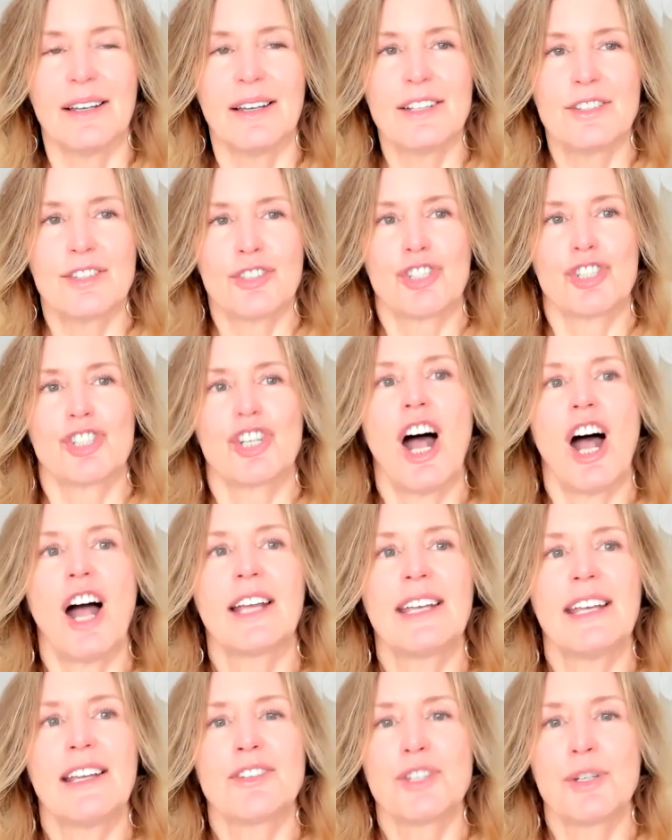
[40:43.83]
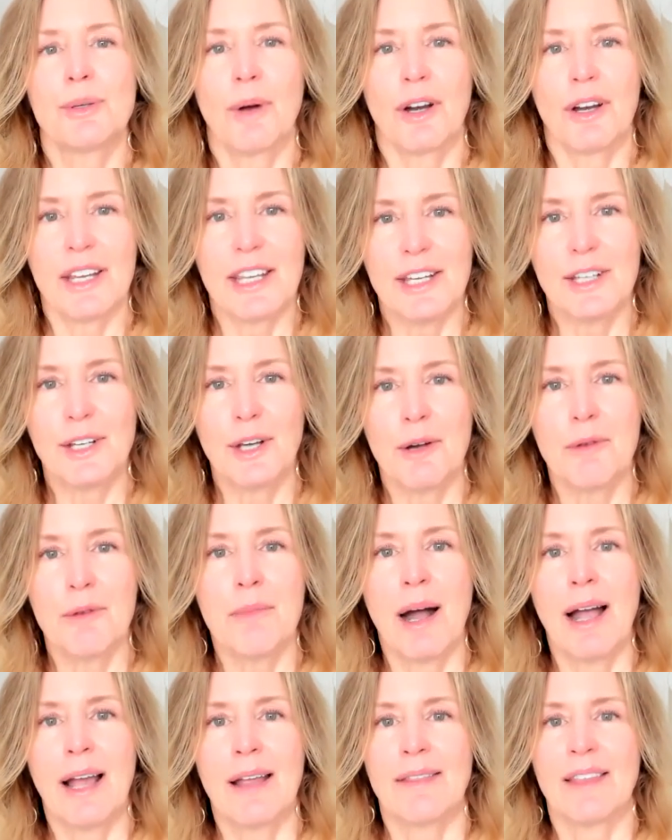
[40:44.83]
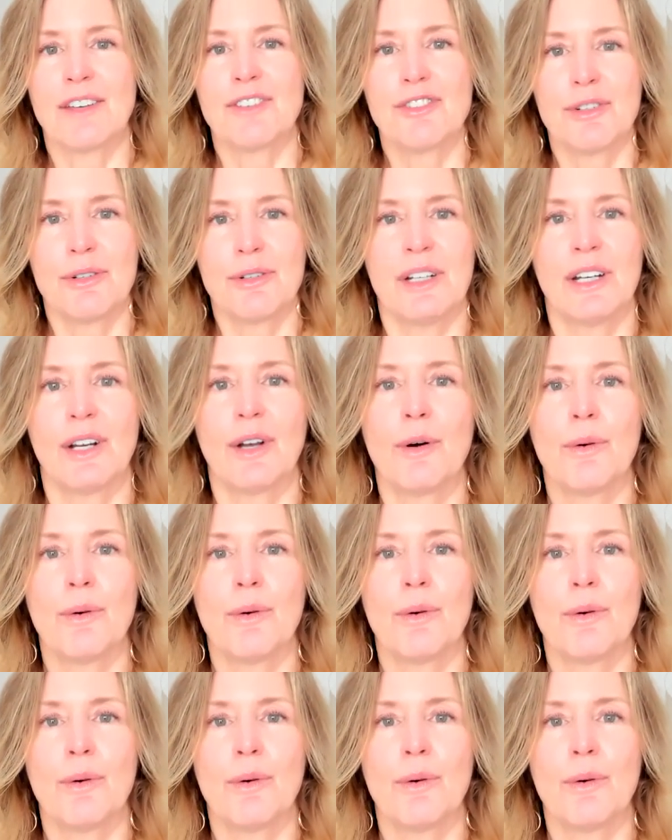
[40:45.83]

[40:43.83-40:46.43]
it's shocking to our ego mind that during